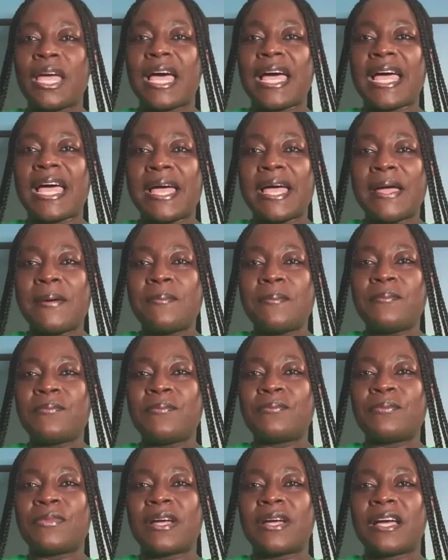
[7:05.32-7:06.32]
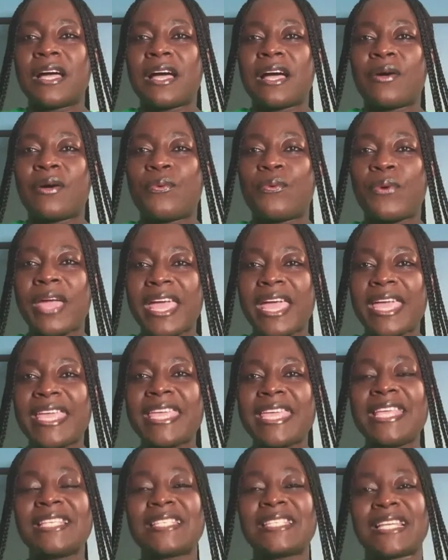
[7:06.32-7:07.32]
um, where
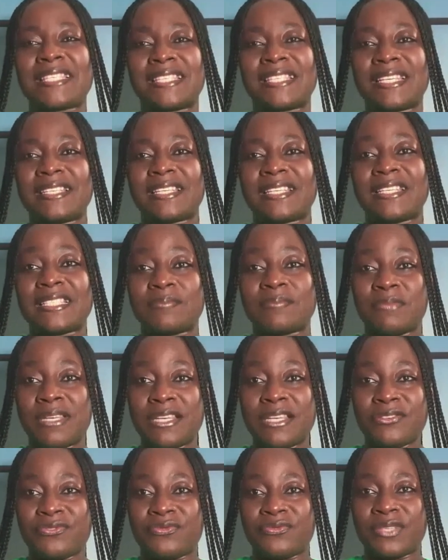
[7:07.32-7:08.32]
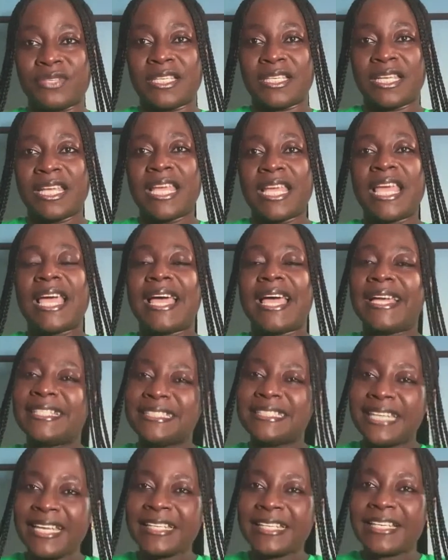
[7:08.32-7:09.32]
he started his ministry
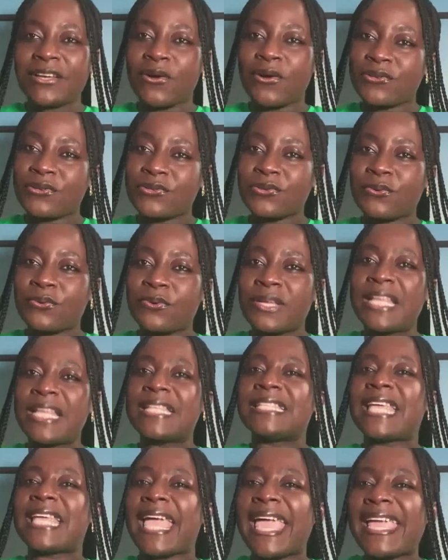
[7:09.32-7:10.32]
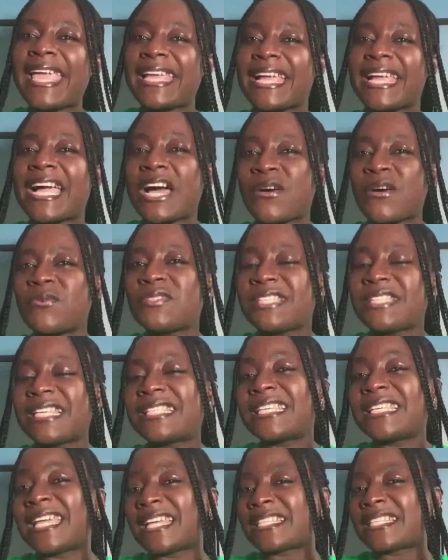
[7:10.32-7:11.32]
and then also the encounters
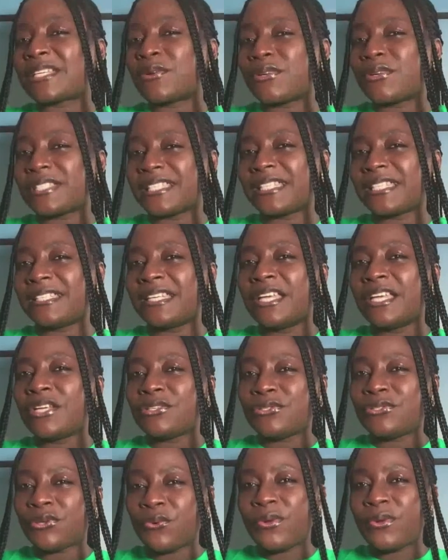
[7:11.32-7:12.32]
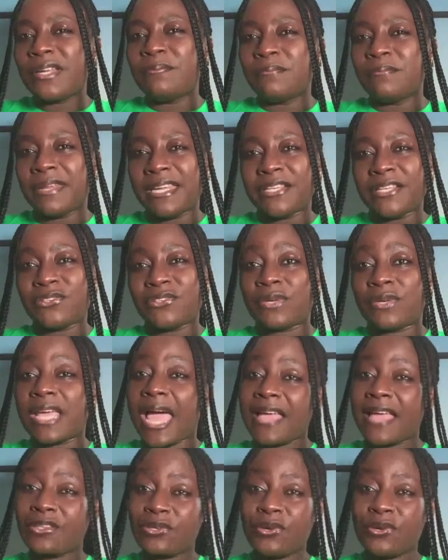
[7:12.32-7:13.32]
he has gotten during ministry.
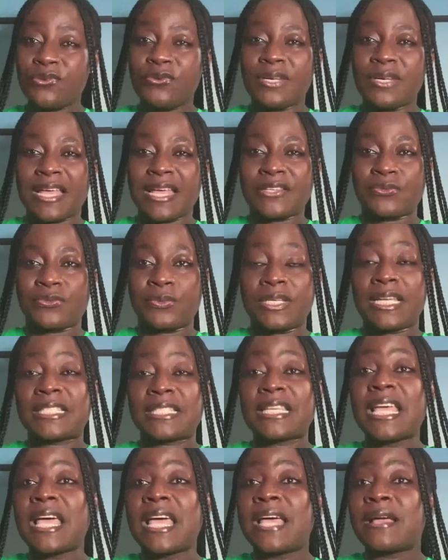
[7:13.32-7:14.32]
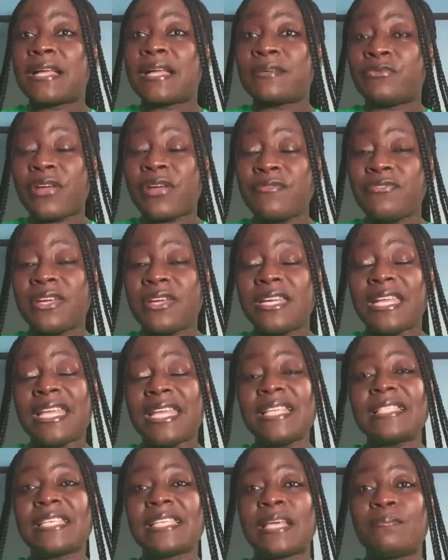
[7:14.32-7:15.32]
I told you last week that Reverend
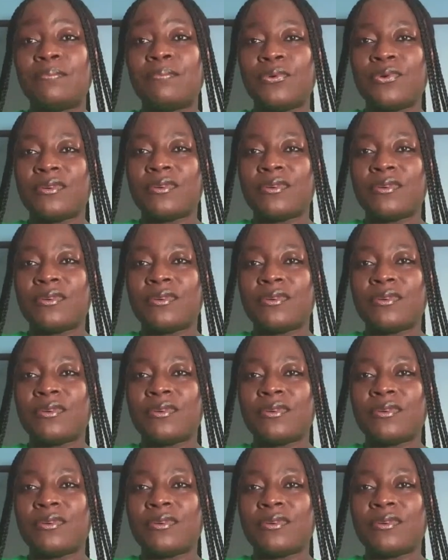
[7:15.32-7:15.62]
is a book